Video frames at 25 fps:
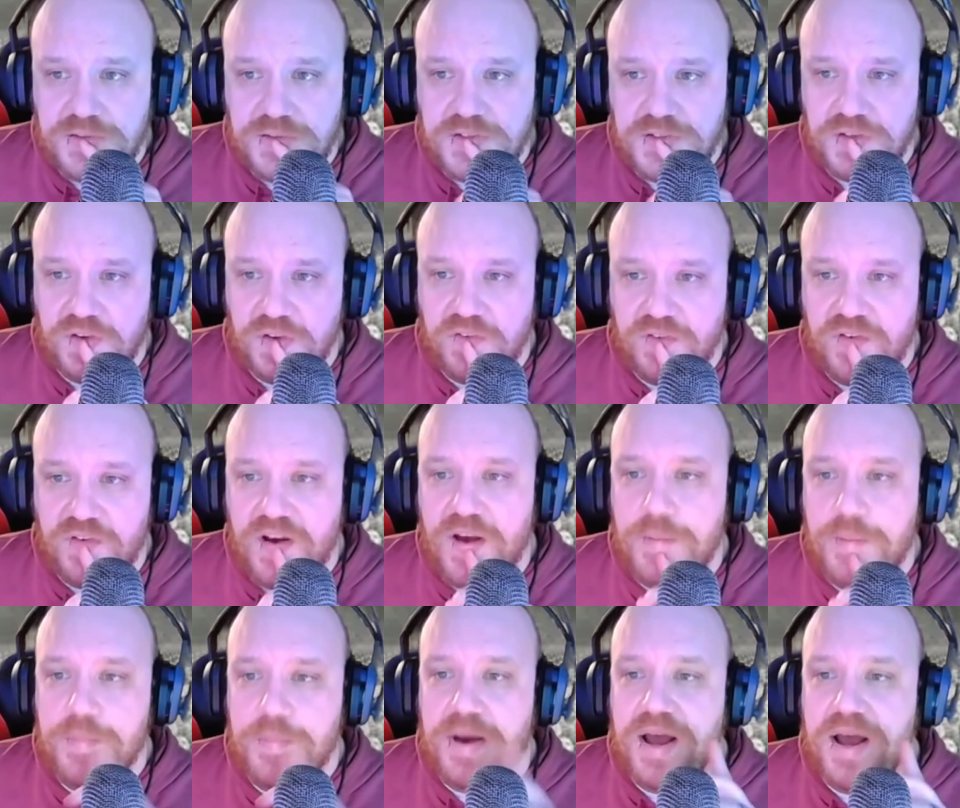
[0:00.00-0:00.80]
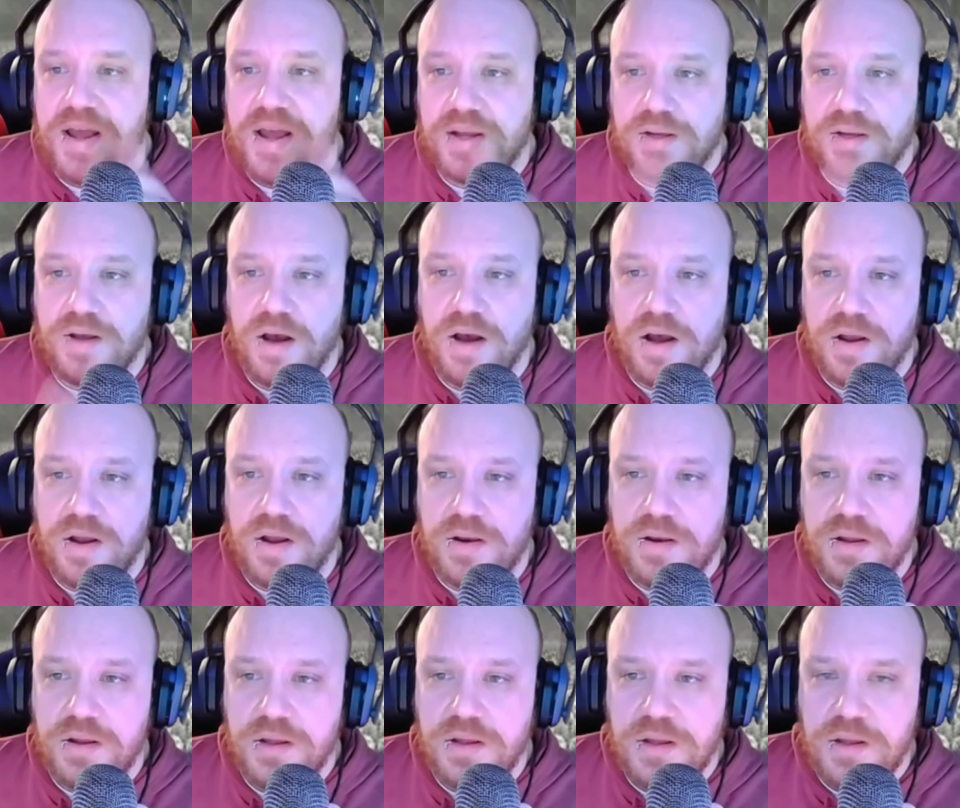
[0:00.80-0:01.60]
So if I buy a
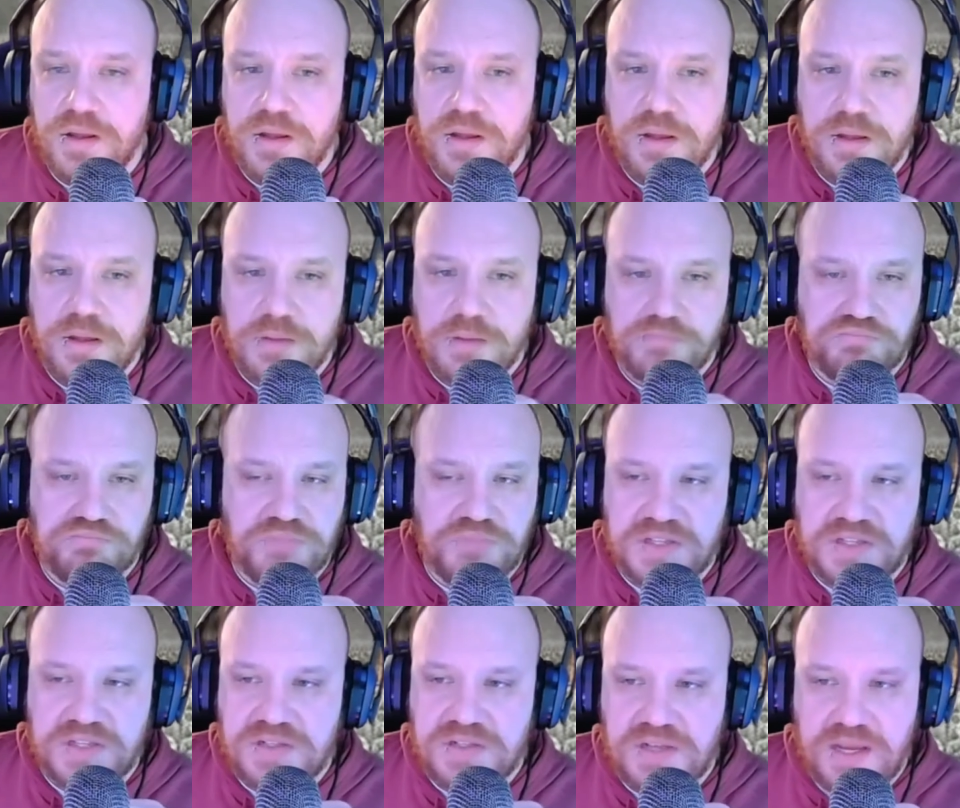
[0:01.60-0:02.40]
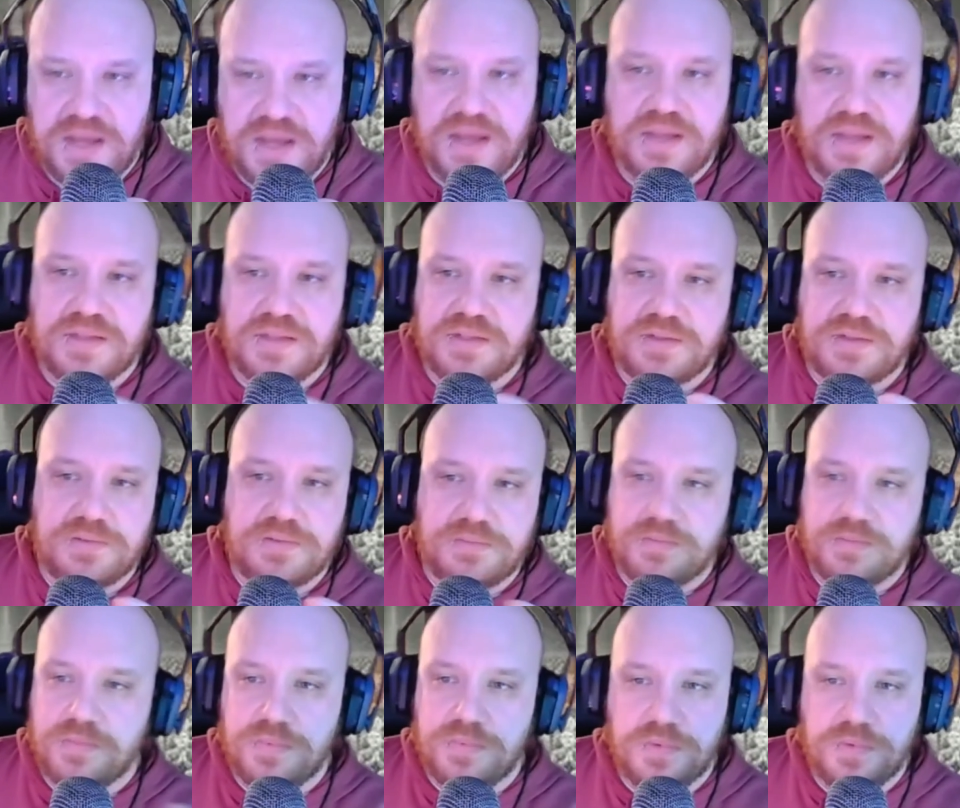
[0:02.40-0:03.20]
gun, let's say it's,
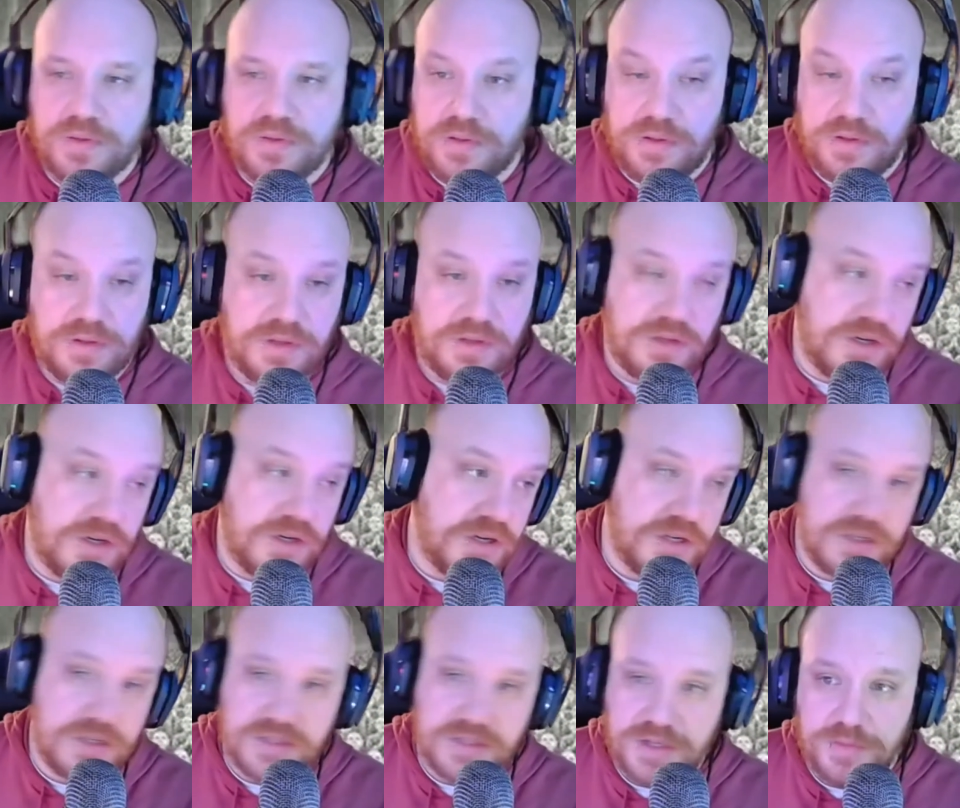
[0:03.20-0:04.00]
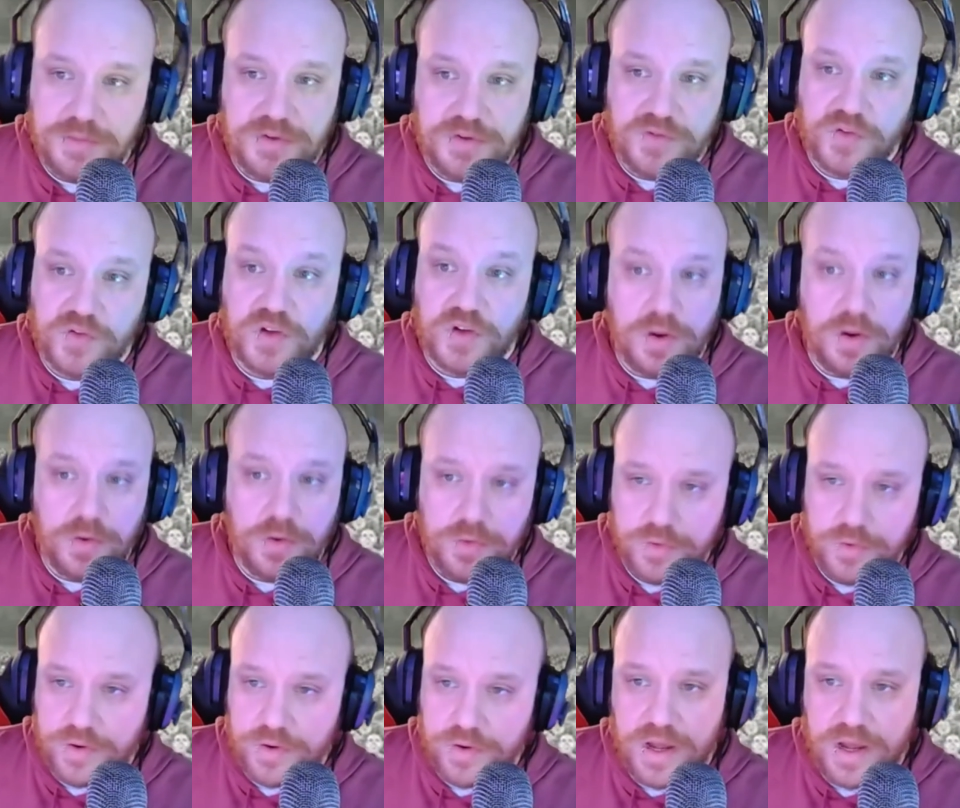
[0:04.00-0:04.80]
you're going to see how much of a gun
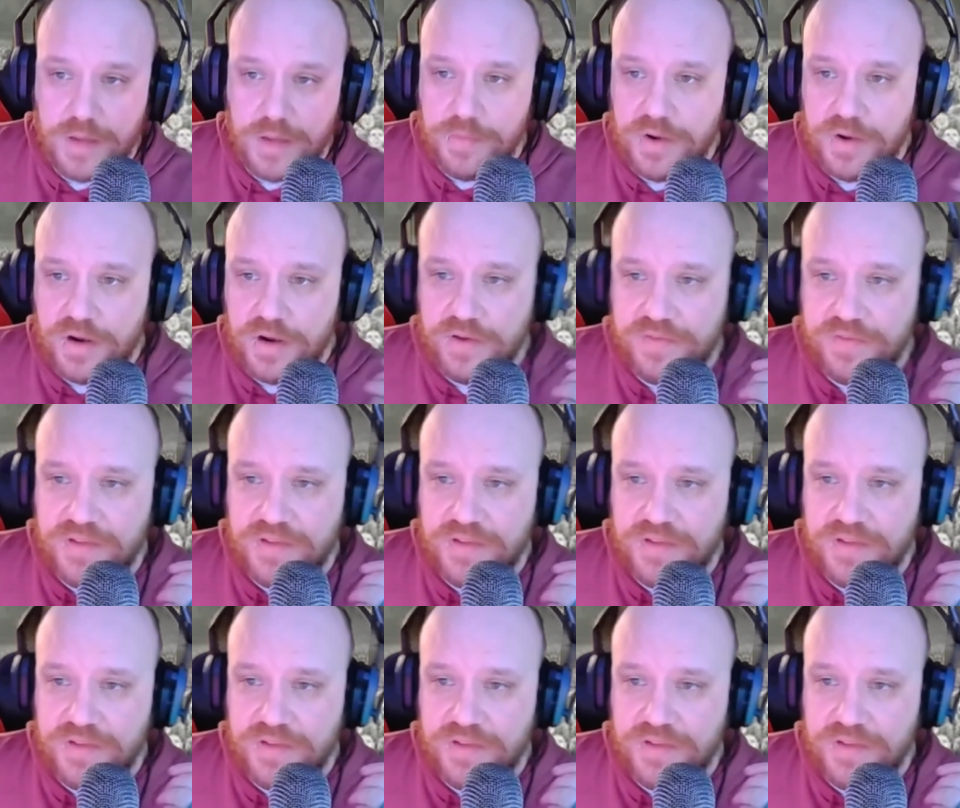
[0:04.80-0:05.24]
owner I am here.